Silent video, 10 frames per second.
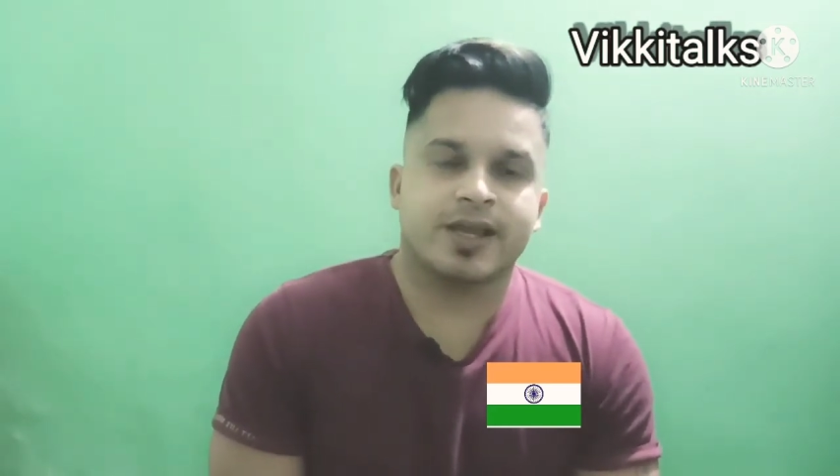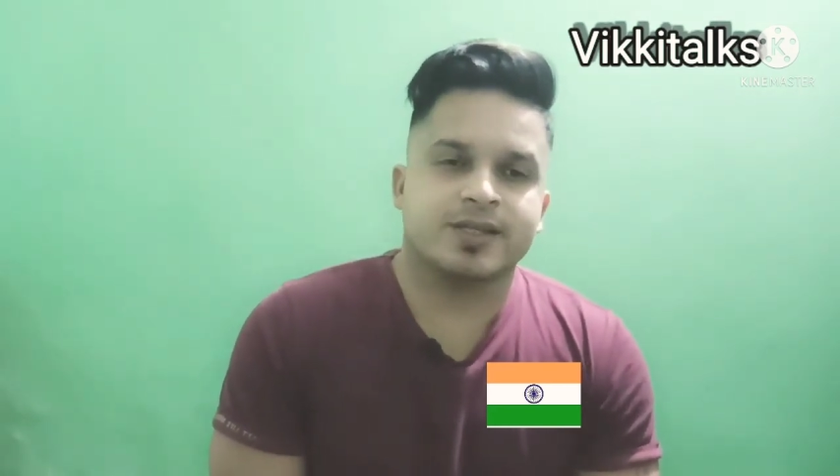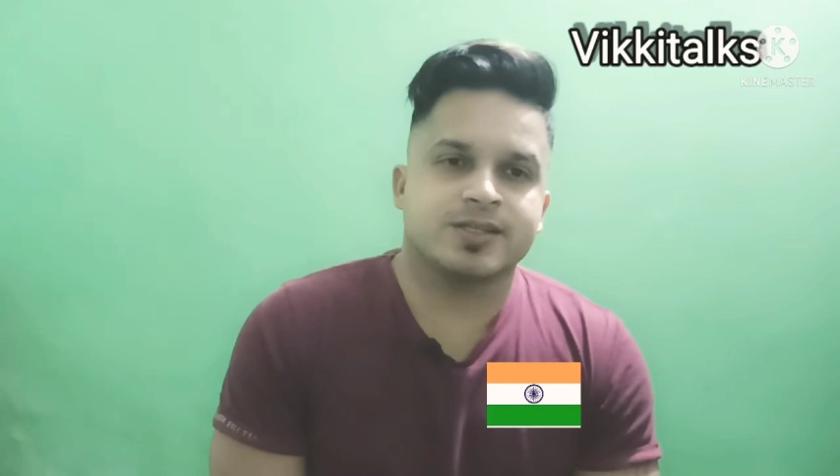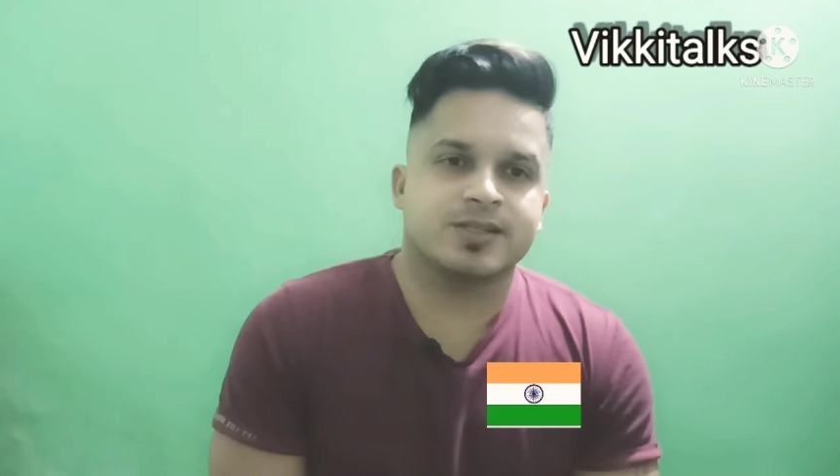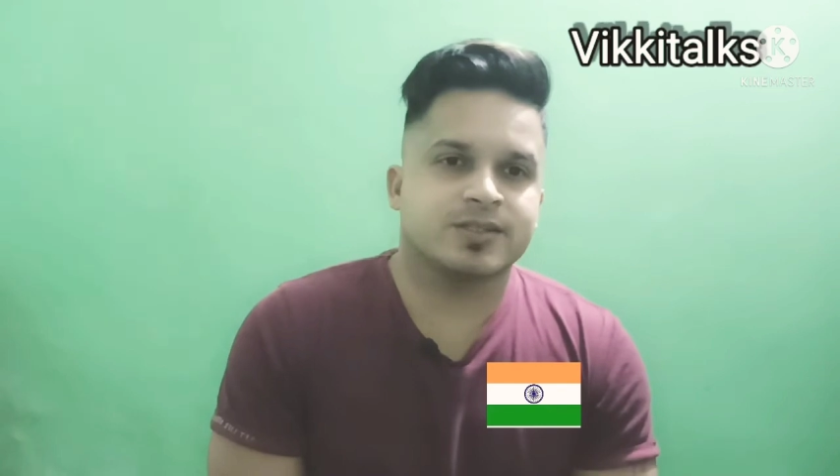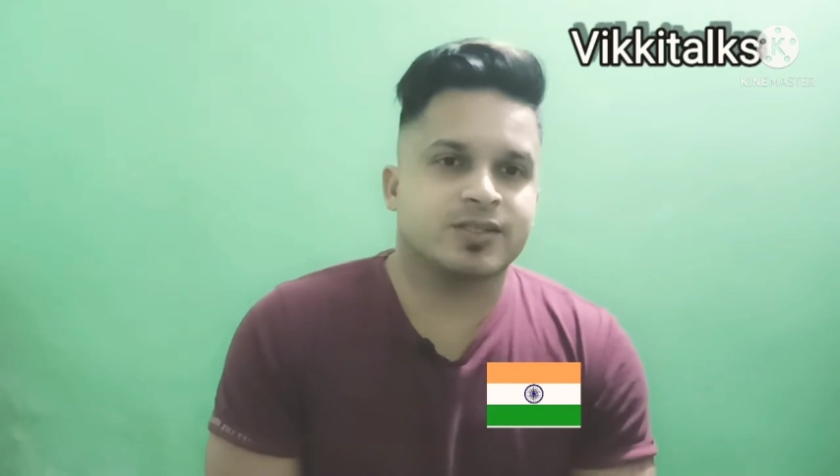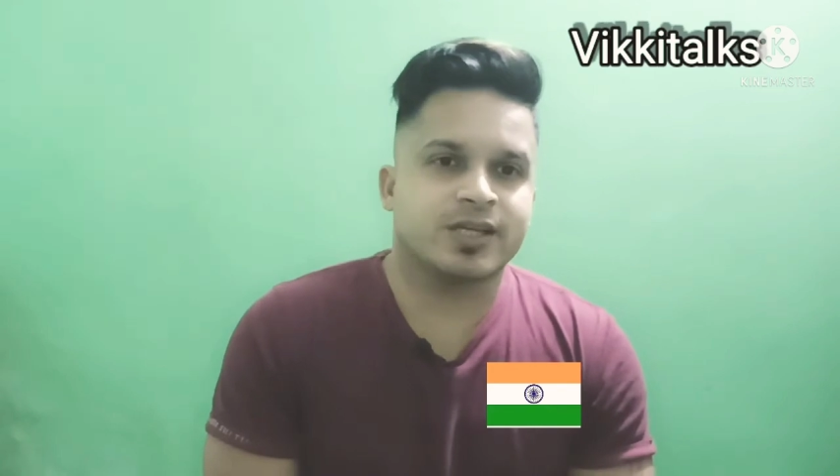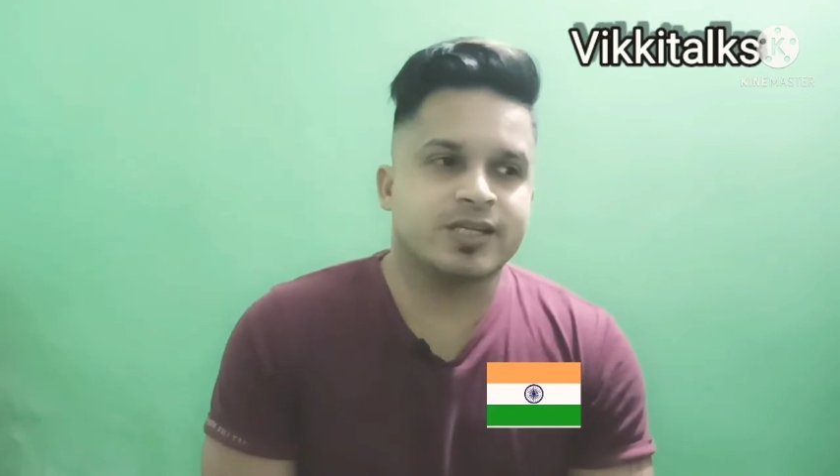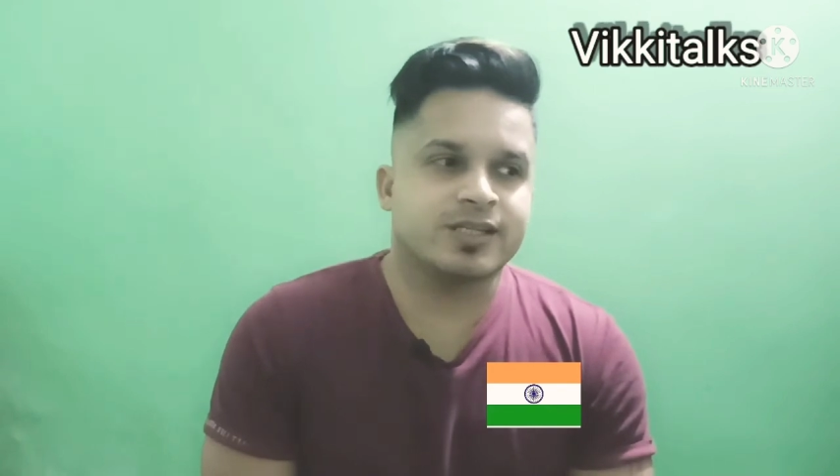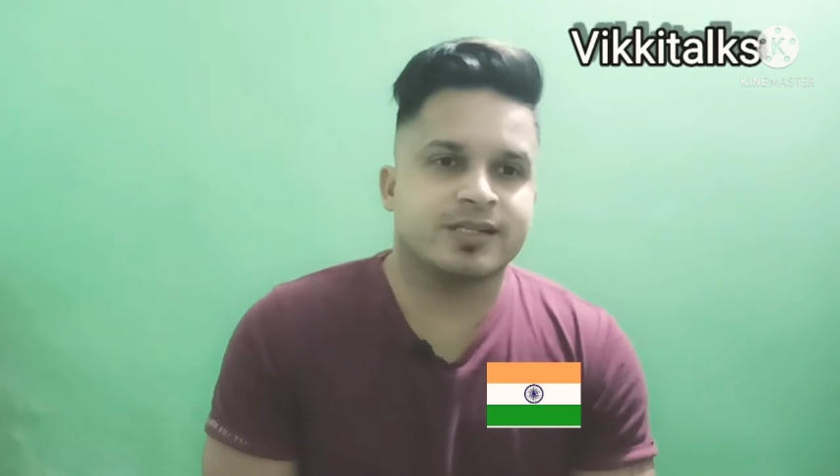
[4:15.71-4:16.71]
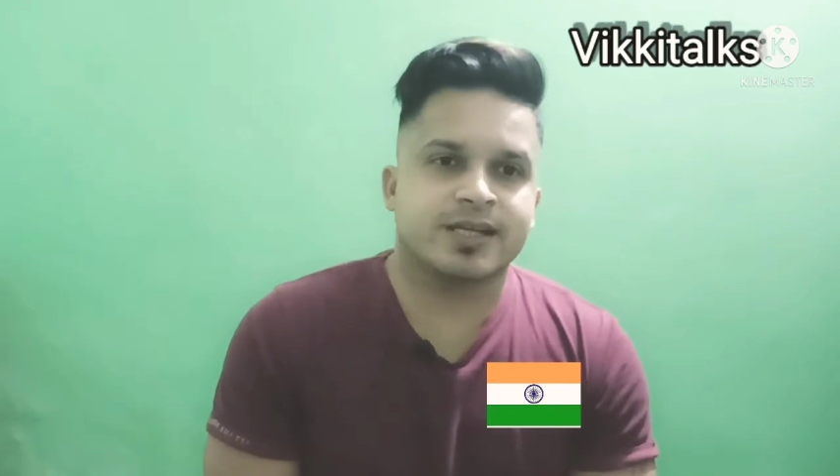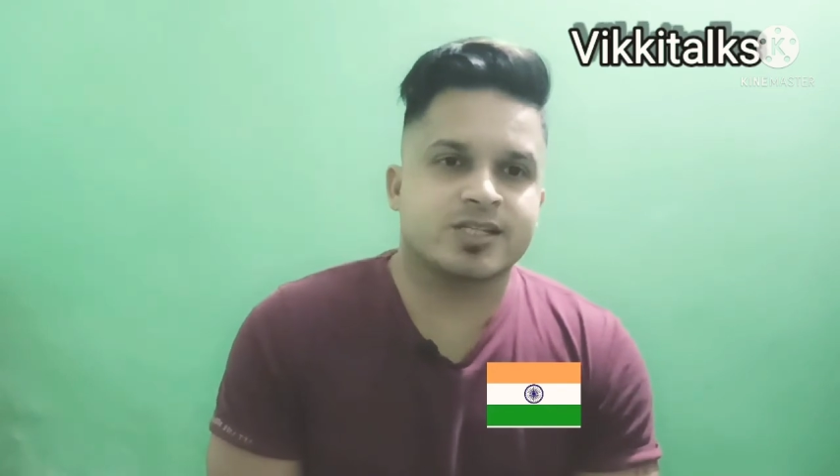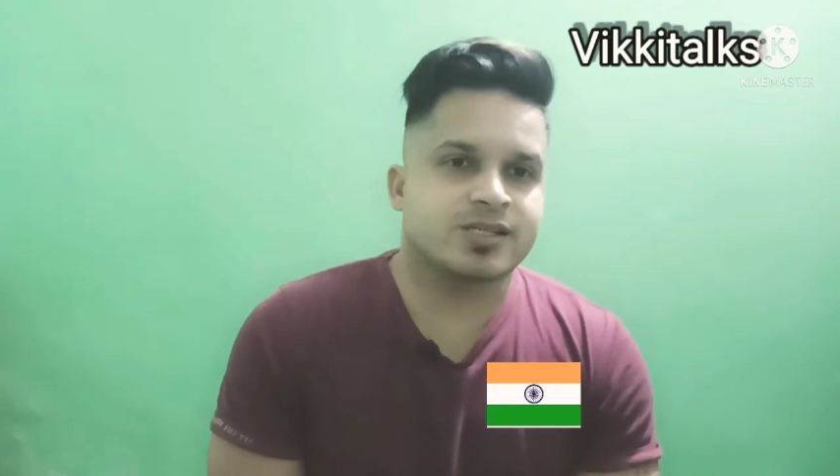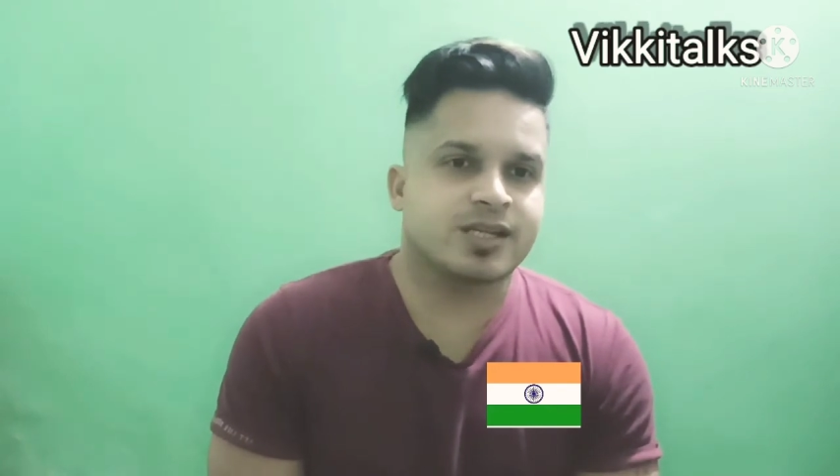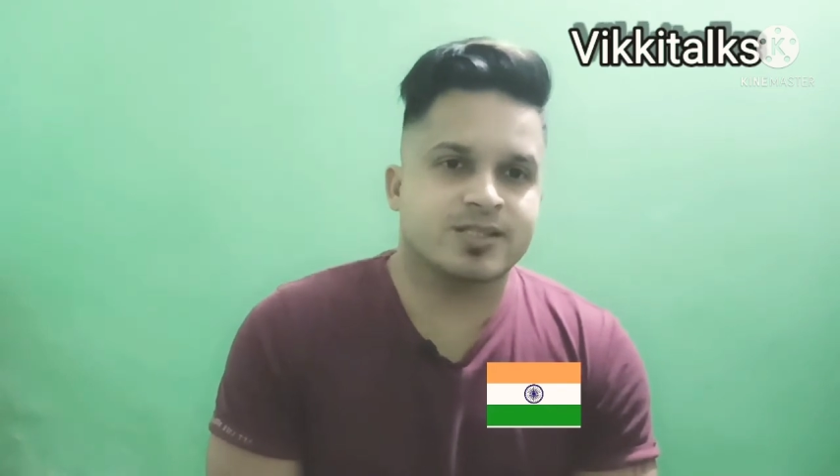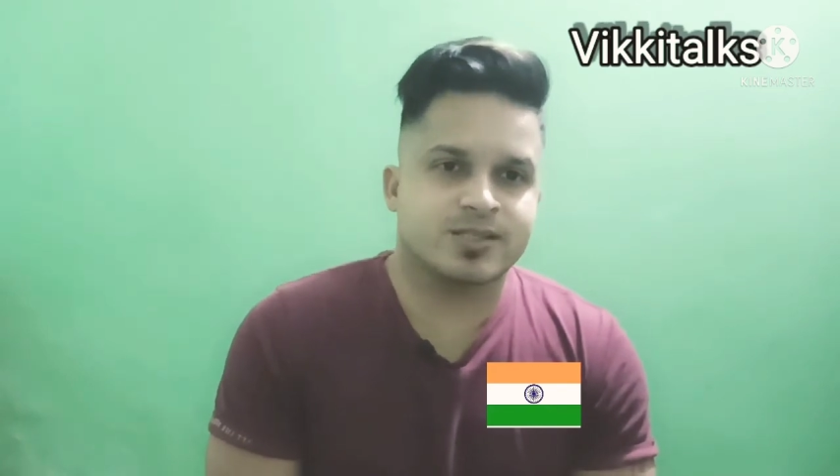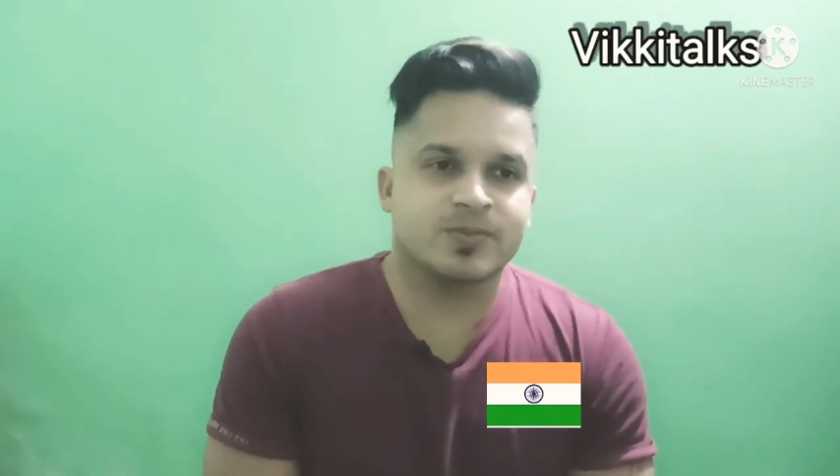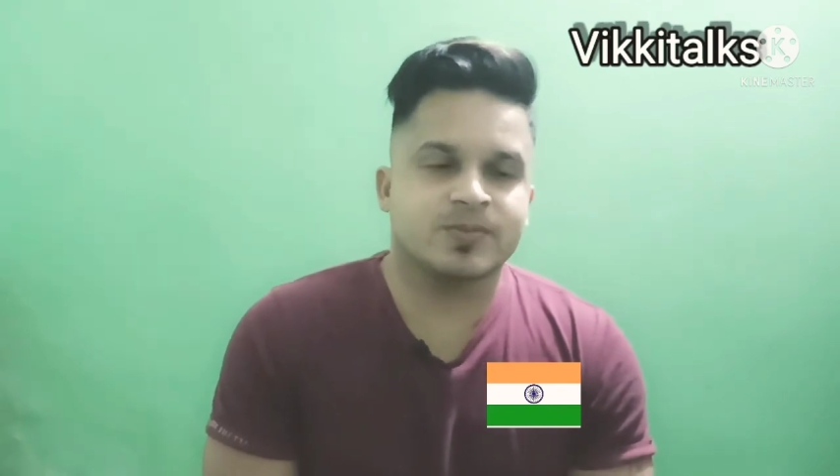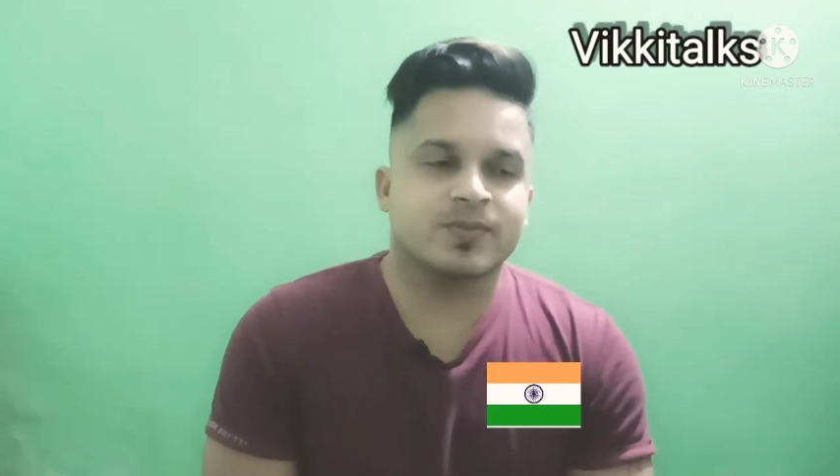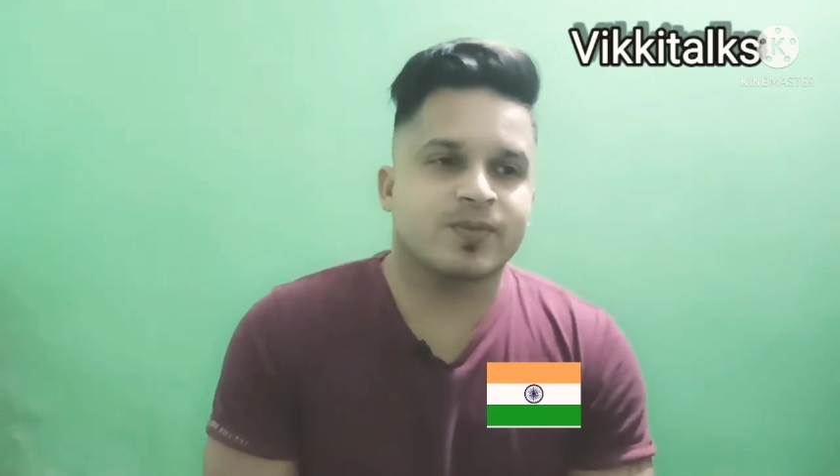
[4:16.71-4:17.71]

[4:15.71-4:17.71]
and Indian nationalism